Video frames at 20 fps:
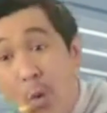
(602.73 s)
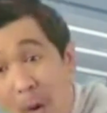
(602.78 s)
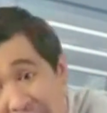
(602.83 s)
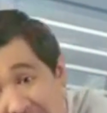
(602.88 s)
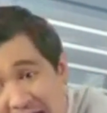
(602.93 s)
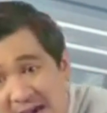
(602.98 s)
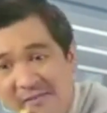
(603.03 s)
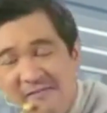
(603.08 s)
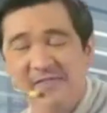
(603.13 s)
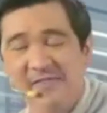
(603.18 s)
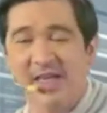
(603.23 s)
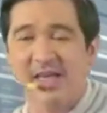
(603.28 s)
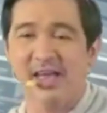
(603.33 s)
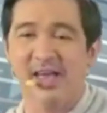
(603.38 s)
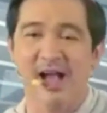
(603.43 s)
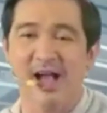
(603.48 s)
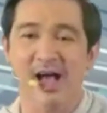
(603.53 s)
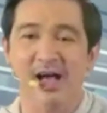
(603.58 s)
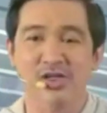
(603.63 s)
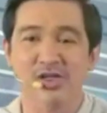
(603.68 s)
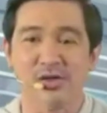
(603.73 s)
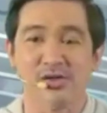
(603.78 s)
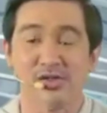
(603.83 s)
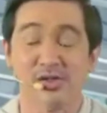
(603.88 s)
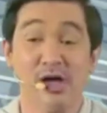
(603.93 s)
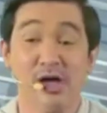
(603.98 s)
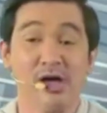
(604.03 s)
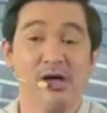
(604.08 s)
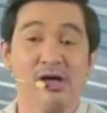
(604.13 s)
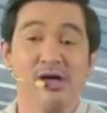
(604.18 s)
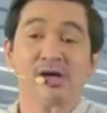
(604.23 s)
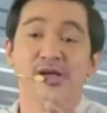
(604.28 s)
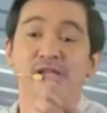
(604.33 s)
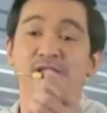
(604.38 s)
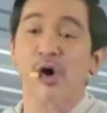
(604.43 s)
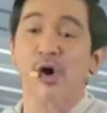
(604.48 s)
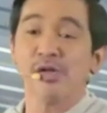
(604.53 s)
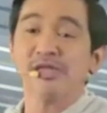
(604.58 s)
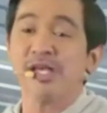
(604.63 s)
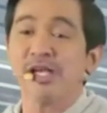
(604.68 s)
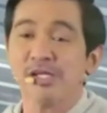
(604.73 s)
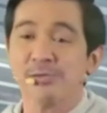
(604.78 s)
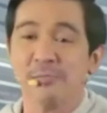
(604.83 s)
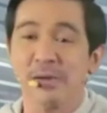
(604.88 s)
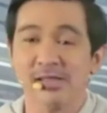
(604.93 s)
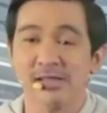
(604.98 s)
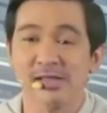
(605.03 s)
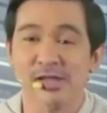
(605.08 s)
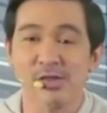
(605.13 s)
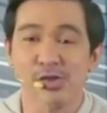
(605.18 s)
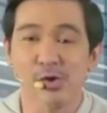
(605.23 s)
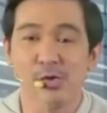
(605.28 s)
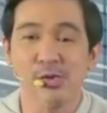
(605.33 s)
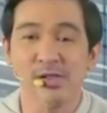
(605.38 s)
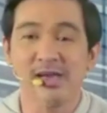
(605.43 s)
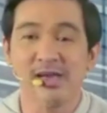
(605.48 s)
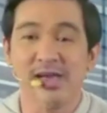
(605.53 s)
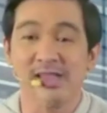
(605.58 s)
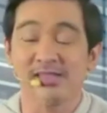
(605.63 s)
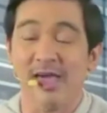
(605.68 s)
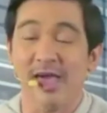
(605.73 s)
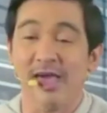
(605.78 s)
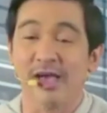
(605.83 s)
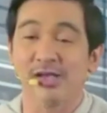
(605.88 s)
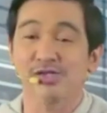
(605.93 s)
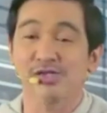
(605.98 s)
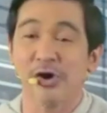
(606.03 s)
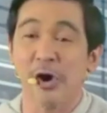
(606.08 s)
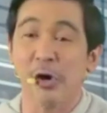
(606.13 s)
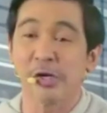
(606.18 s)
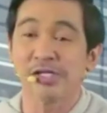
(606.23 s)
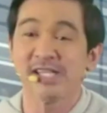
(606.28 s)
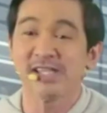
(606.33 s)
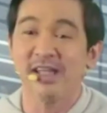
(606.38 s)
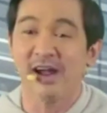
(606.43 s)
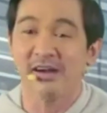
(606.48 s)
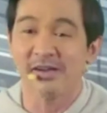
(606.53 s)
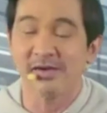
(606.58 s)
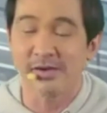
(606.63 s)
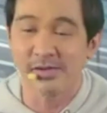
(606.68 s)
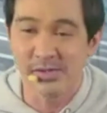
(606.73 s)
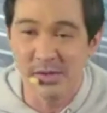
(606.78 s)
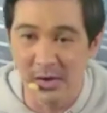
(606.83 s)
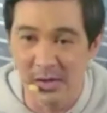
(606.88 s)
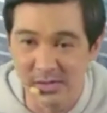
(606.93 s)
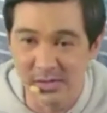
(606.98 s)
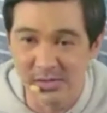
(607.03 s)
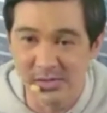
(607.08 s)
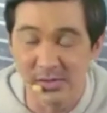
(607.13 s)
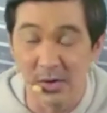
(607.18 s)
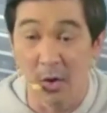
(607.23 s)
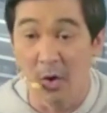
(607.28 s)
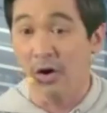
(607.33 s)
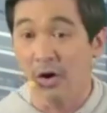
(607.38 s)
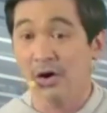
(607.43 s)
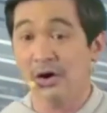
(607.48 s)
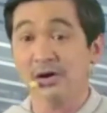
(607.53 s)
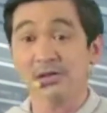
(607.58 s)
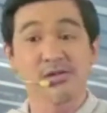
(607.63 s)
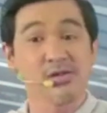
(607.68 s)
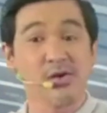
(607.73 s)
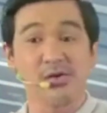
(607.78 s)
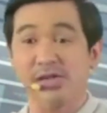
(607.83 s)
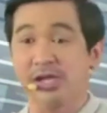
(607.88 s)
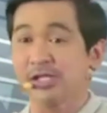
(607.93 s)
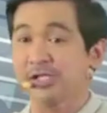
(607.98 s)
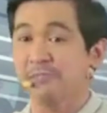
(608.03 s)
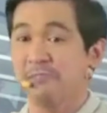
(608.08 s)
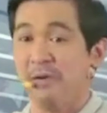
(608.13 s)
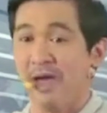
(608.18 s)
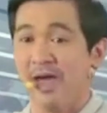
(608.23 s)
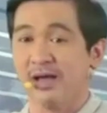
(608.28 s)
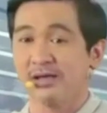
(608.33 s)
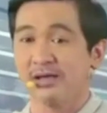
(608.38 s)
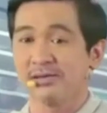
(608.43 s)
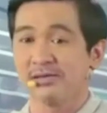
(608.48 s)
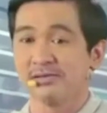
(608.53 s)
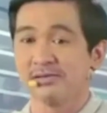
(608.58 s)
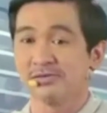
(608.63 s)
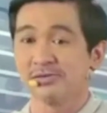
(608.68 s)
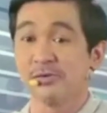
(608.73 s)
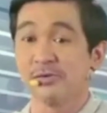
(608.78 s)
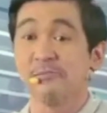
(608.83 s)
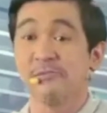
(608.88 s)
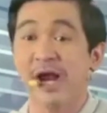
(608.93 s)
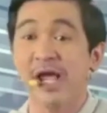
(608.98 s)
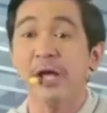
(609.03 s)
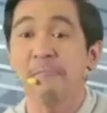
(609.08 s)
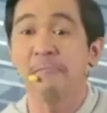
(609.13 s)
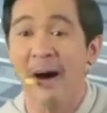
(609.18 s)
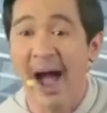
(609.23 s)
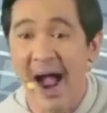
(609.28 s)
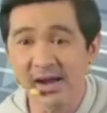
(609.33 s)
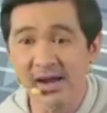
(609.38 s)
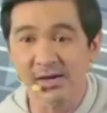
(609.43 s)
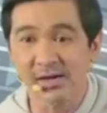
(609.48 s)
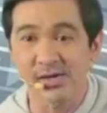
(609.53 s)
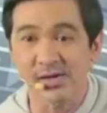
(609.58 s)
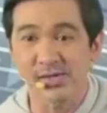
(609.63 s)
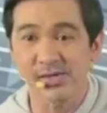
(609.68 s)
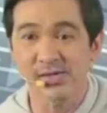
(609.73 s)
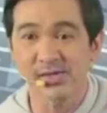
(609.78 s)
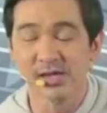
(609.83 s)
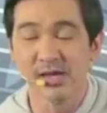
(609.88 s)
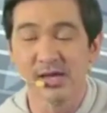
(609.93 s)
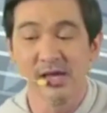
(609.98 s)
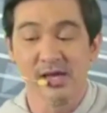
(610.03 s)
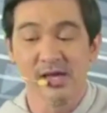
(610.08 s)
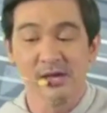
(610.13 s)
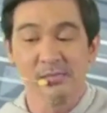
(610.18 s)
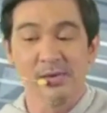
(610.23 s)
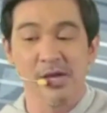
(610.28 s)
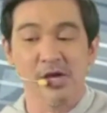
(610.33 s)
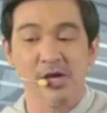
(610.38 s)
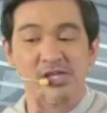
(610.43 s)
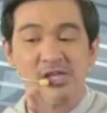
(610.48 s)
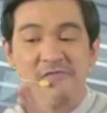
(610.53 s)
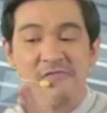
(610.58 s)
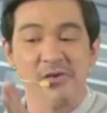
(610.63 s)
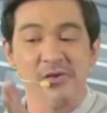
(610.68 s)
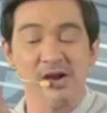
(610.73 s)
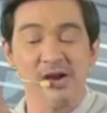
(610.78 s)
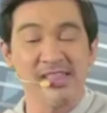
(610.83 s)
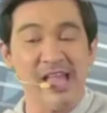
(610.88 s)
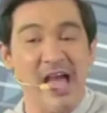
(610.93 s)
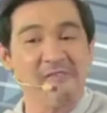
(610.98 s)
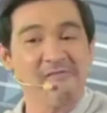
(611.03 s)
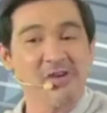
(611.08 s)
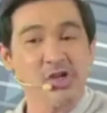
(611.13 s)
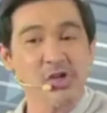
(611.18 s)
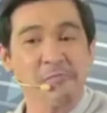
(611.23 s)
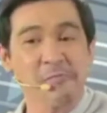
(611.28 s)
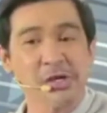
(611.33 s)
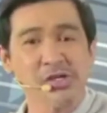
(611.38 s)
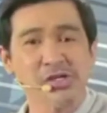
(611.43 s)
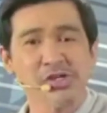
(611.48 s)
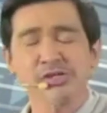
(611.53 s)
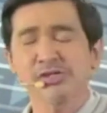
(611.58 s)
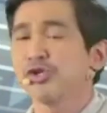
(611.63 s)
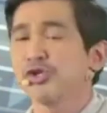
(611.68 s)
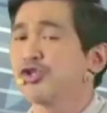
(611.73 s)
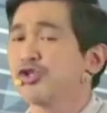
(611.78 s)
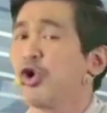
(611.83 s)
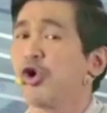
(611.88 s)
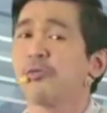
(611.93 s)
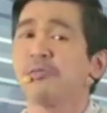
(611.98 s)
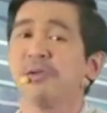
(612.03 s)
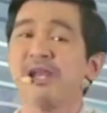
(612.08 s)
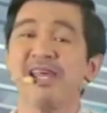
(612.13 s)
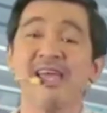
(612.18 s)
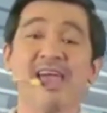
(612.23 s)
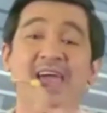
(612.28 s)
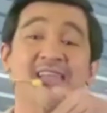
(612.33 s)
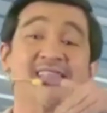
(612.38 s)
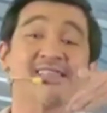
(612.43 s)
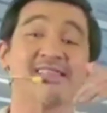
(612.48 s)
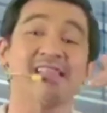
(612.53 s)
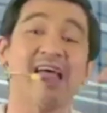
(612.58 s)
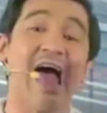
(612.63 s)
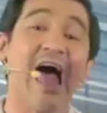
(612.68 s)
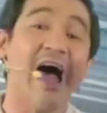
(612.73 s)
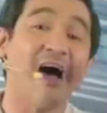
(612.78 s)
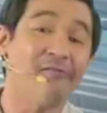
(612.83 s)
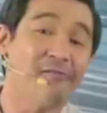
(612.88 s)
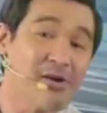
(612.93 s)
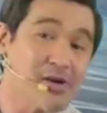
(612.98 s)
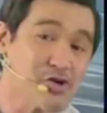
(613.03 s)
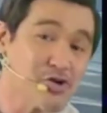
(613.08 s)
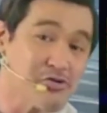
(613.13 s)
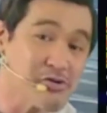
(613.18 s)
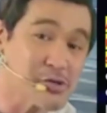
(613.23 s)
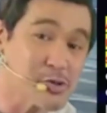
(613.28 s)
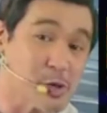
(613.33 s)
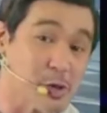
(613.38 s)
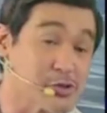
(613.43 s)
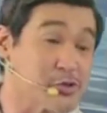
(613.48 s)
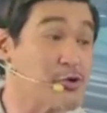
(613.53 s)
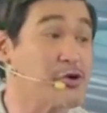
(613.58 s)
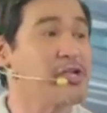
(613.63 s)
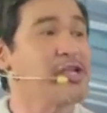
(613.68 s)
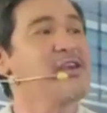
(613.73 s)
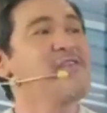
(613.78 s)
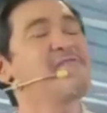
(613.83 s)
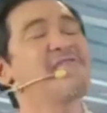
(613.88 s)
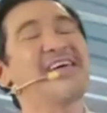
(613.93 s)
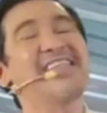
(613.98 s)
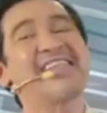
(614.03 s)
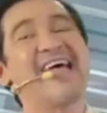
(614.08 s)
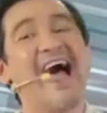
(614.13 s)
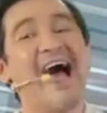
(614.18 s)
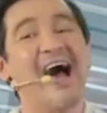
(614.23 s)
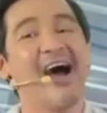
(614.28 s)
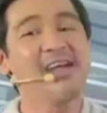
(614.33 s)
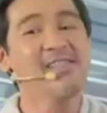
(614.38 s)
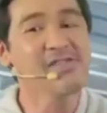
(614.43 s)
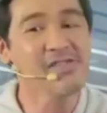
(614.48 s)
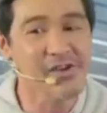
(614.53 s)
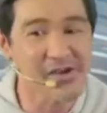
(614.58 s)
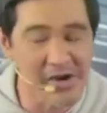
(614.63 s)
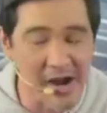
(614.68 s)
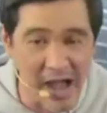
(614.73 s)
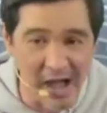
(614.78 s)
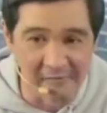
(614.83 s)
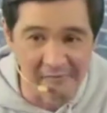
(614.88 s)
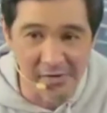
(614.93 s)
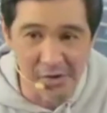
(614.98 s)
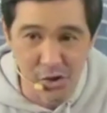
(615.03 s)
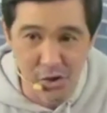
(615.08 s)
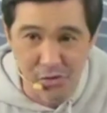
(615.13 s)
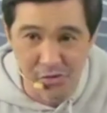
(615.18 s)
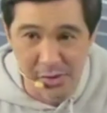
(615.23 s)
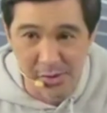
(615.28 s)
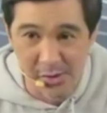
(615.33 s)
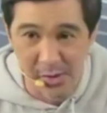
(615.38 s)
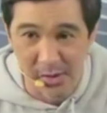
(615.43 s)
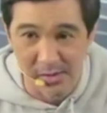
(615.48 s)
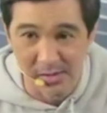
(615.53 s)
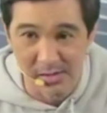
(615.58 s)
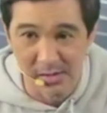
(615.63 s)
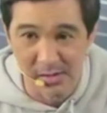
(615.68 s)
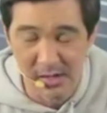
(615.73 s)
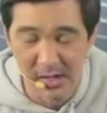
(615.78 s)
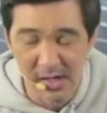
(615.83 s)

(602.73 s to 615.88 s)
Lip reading: way of taking action, don't expect that you will get extraordinary results, or don't expect to break barriers. Because if you're an average person, you normally get average result or even under average result.